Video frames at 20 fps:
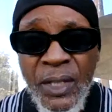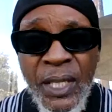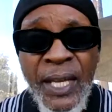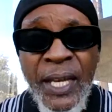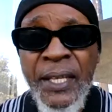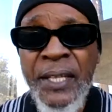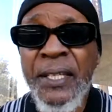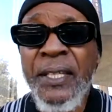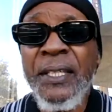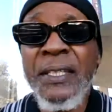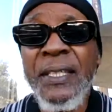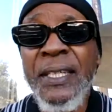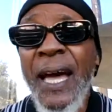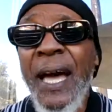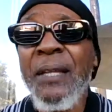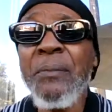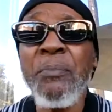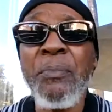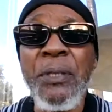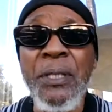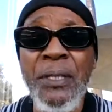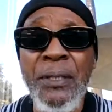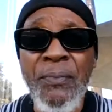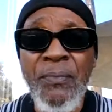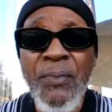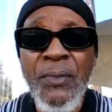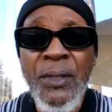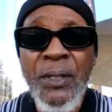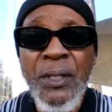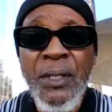And it could not be.
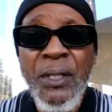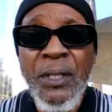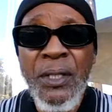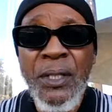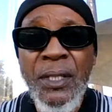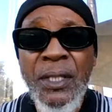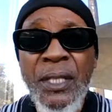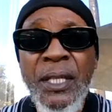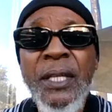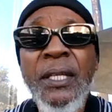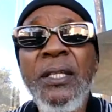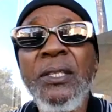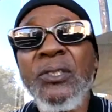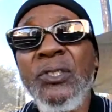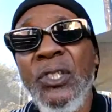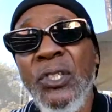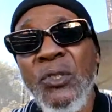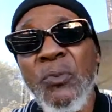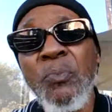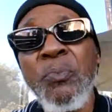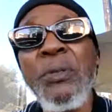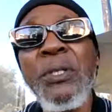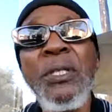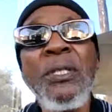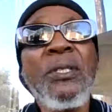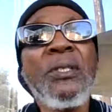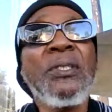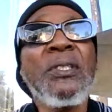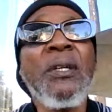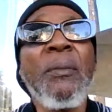It could just be
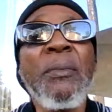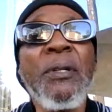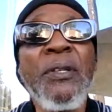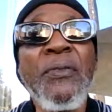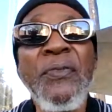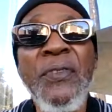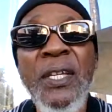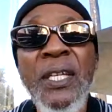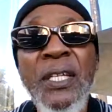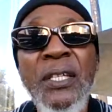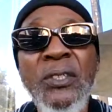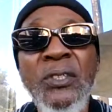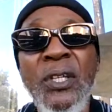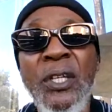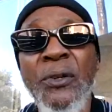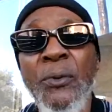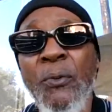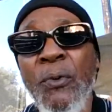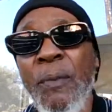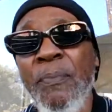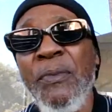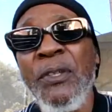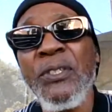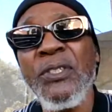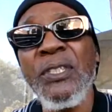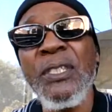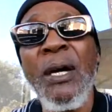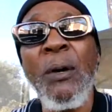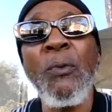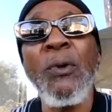some of the things or the
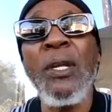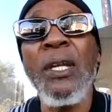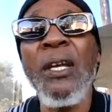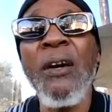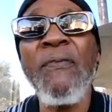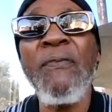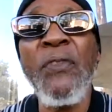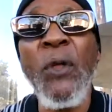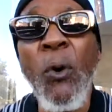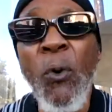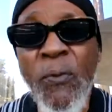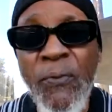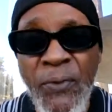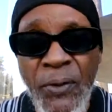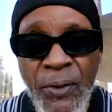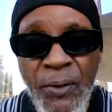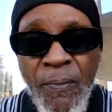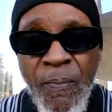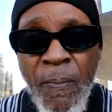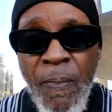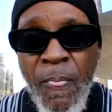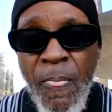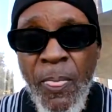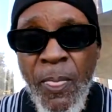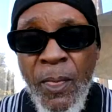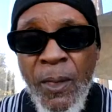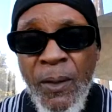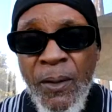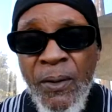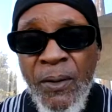remnants that were left over
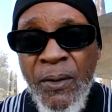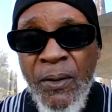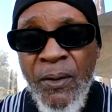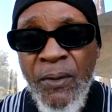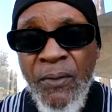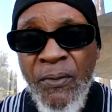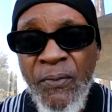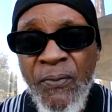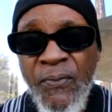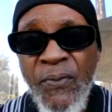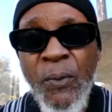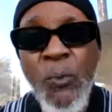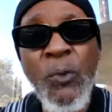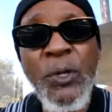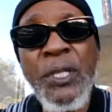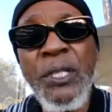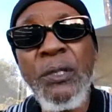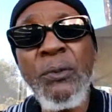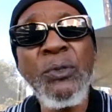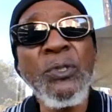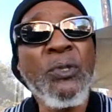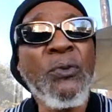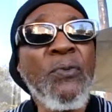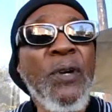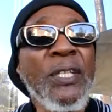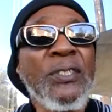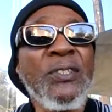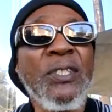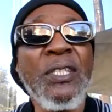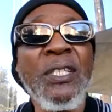from when he was
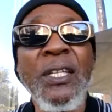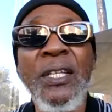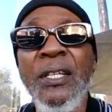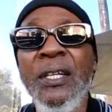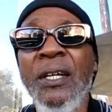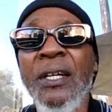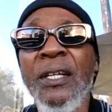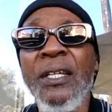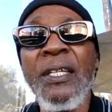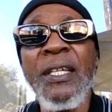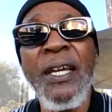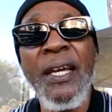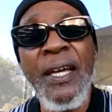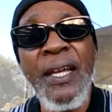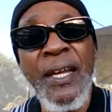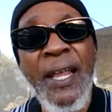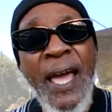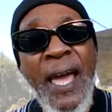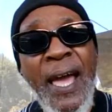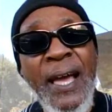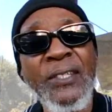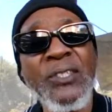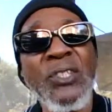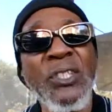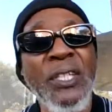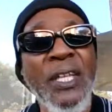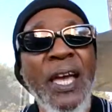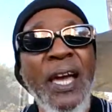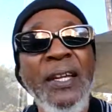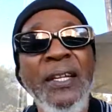arrested. And he had
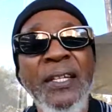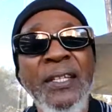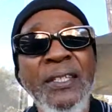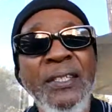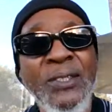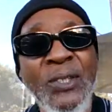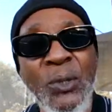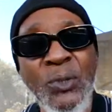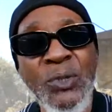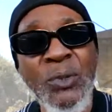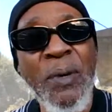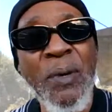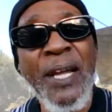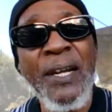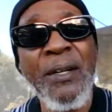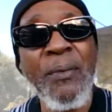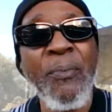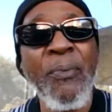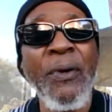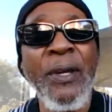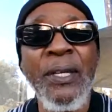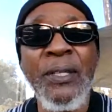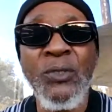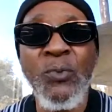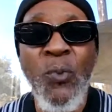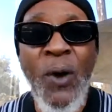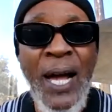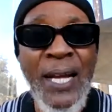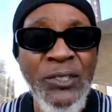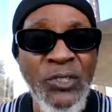action at it, and he told somebody to bring his
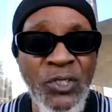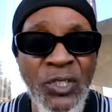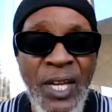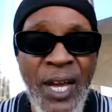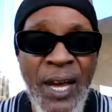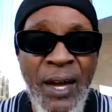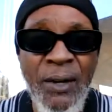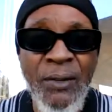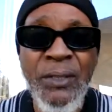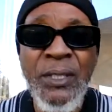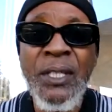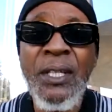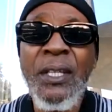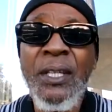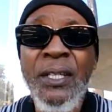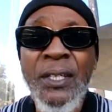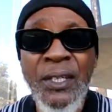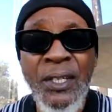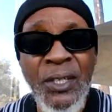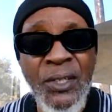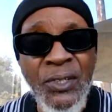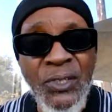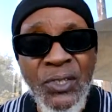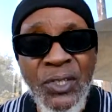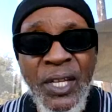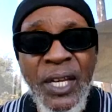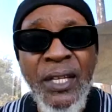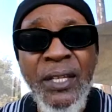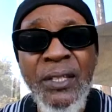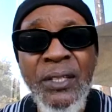watch down, get his
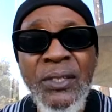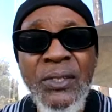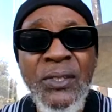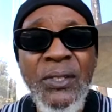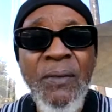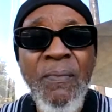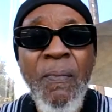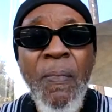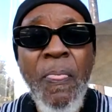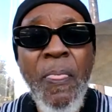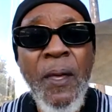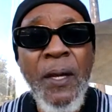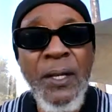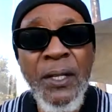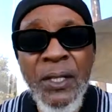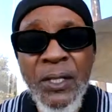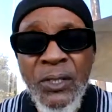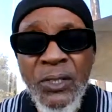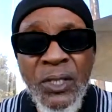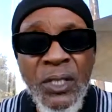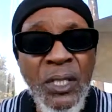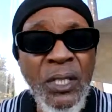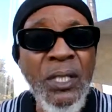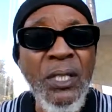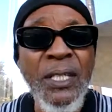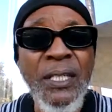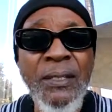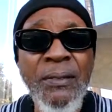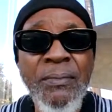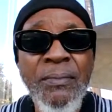necklace, and he's
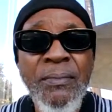good.